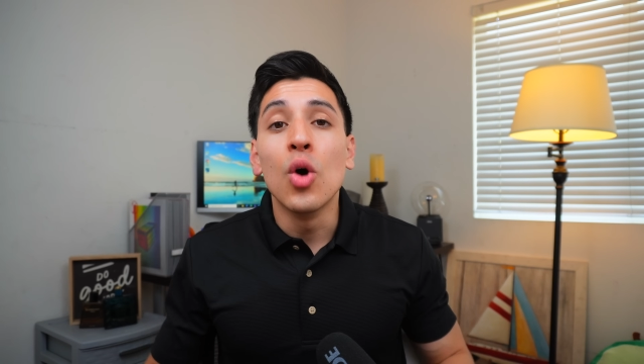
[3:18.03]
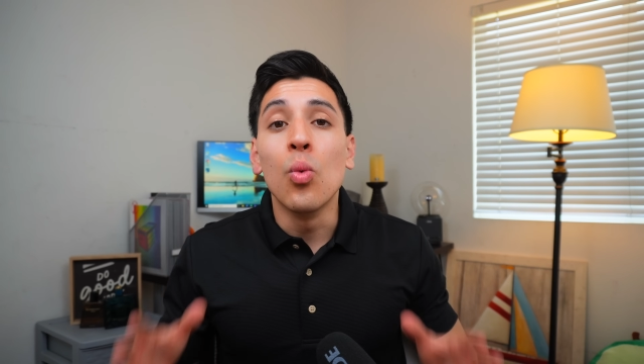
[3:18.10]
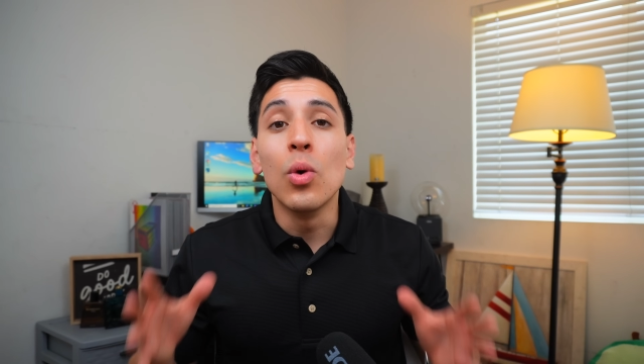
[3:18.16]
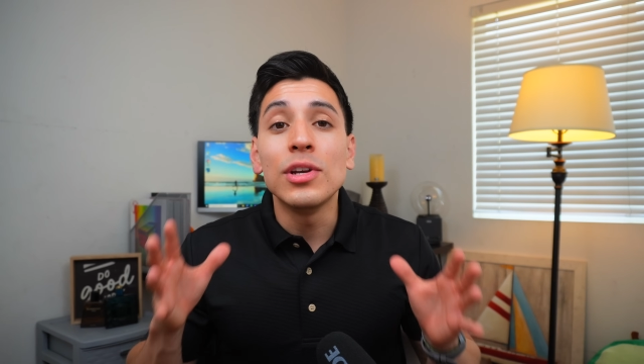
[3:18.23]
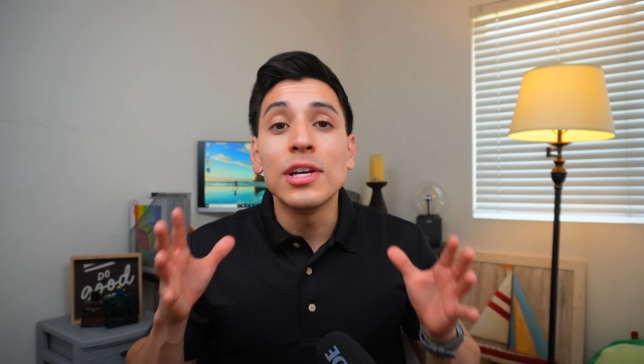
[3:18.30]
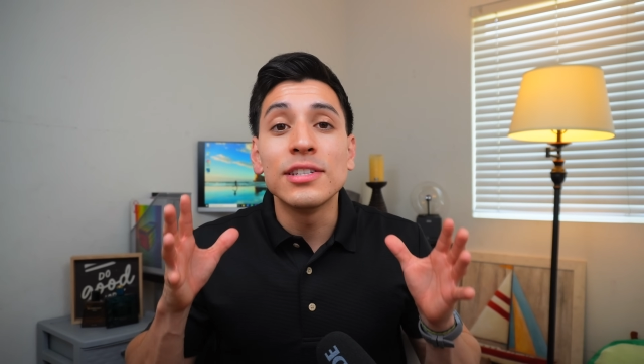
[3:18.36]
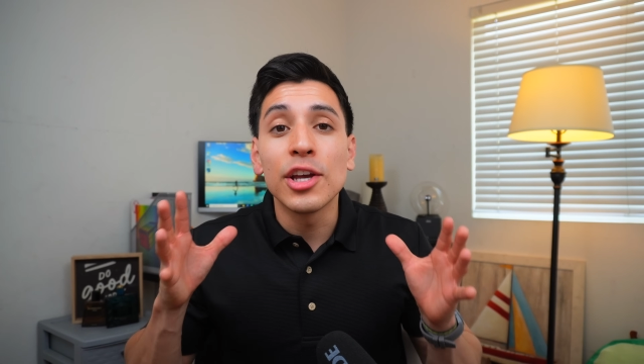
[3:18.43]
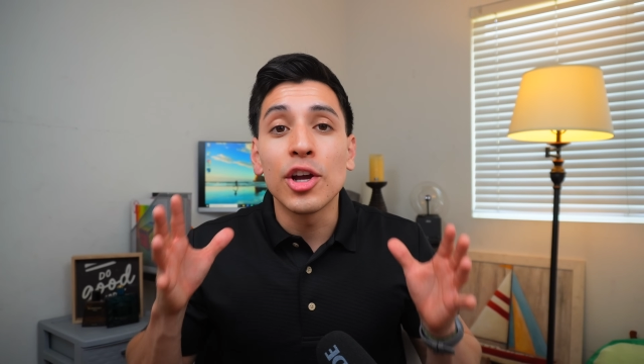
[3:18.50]

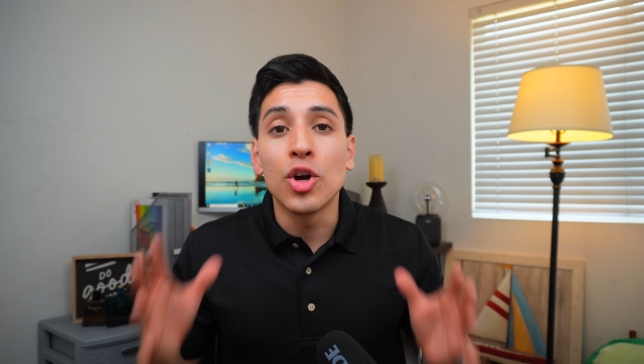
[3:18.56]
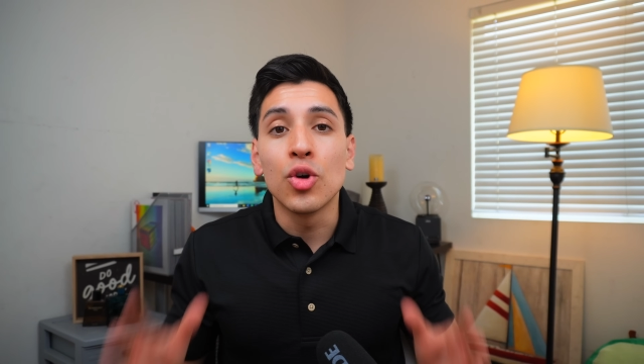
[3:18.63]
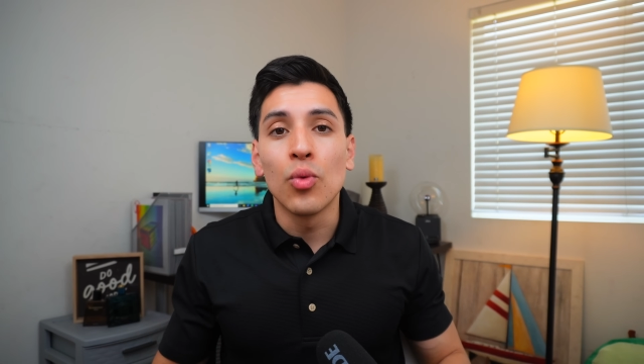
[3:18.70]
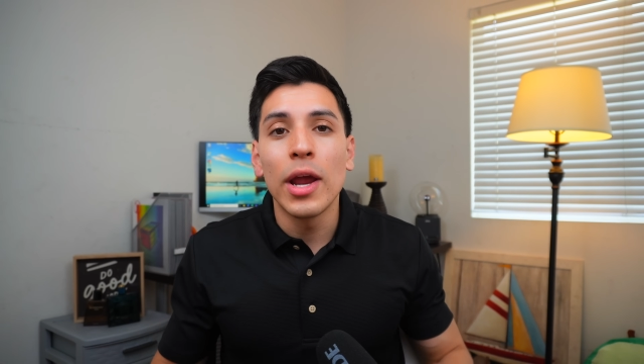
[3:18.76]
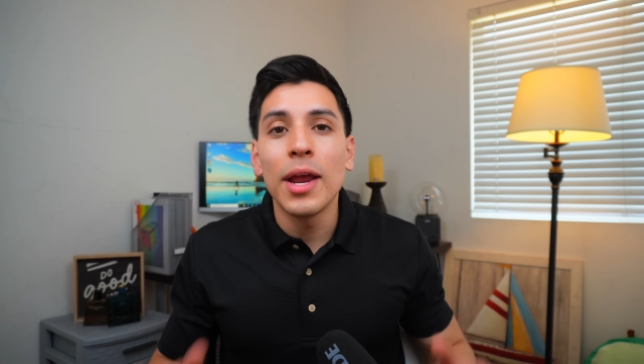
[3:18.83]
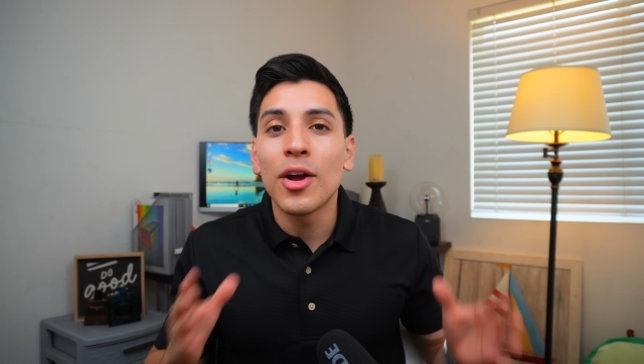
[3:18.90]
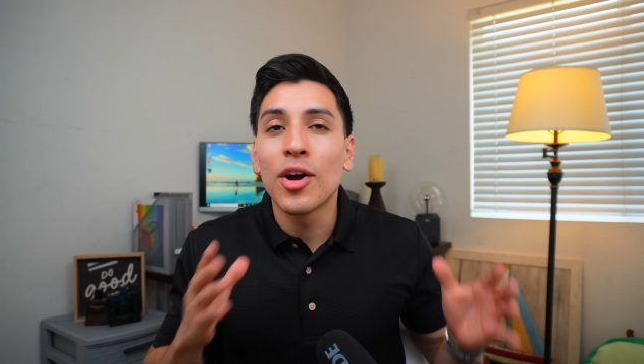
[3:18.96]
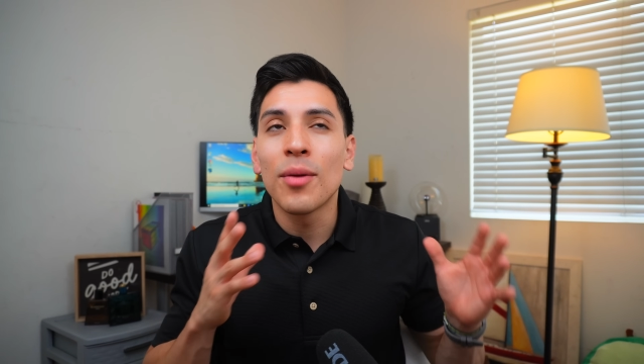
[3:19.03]
which is a
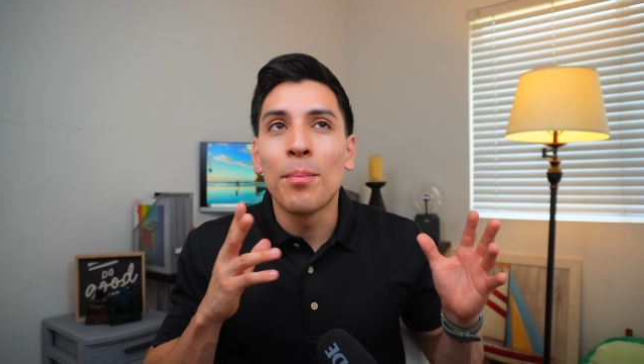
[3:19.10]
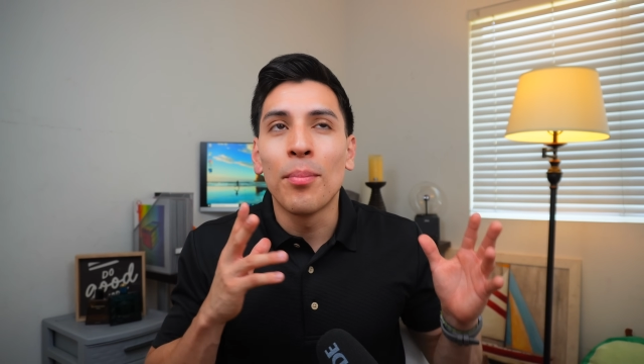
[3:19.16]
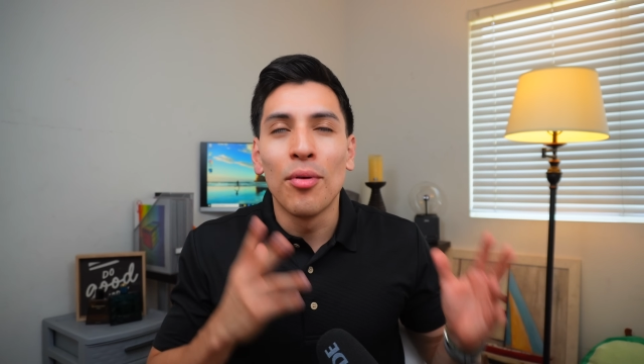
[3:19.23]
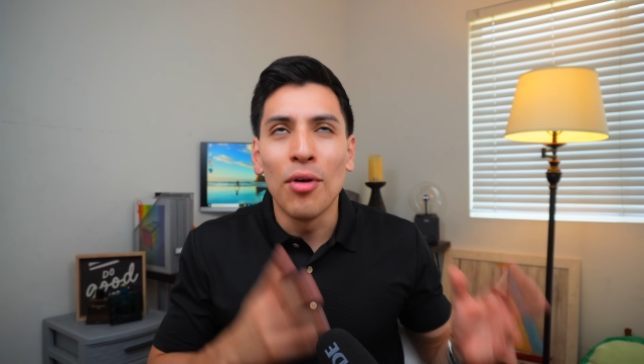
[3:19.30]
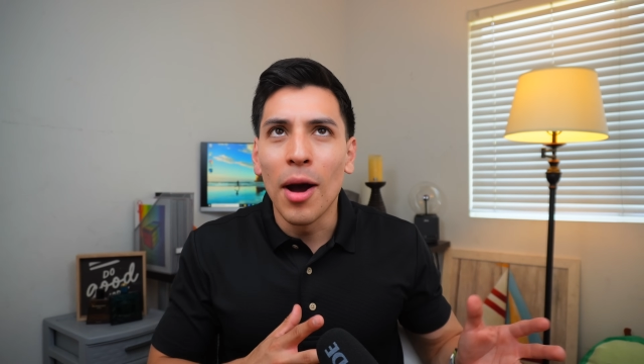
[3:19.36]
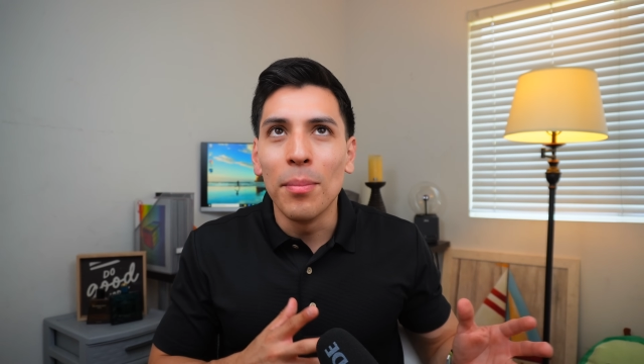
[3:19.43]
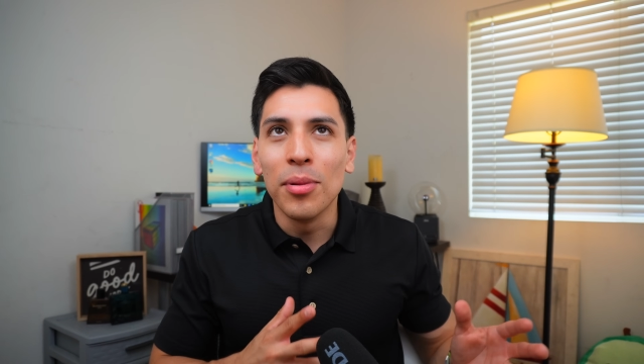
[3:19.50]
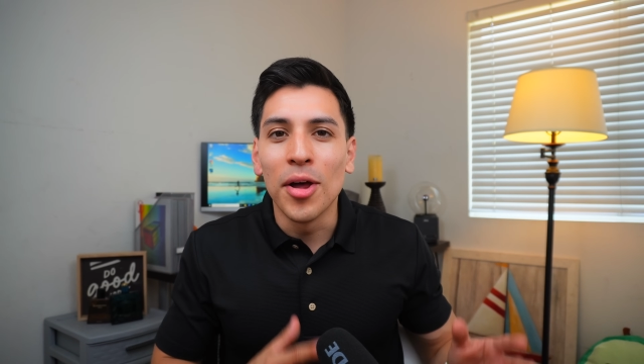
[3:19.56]
great
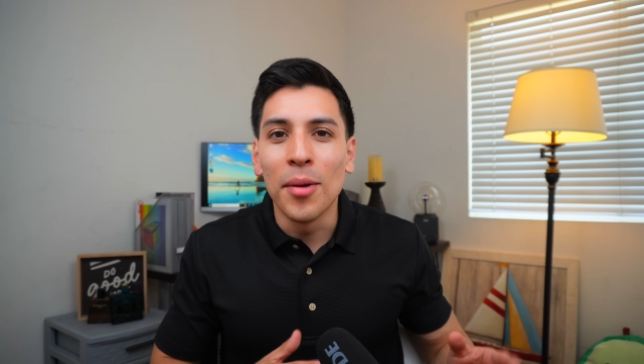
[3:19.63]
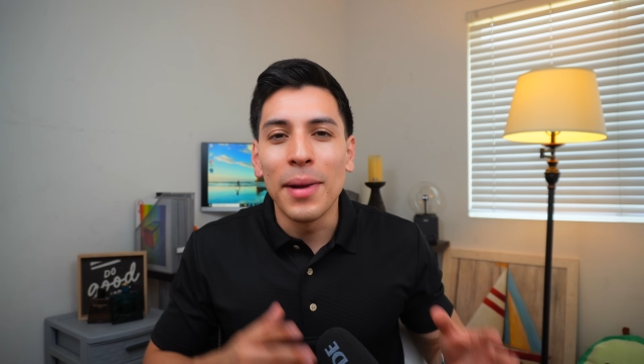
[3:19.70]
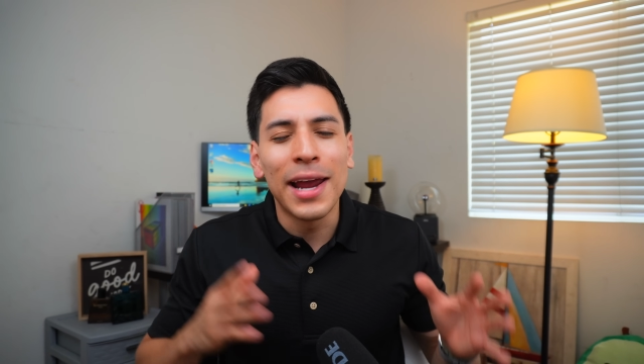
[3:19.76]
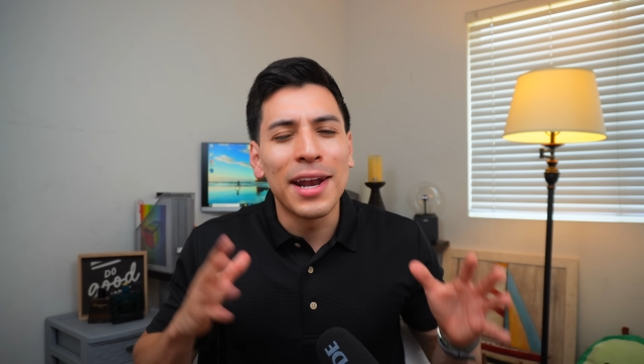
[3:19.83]
problem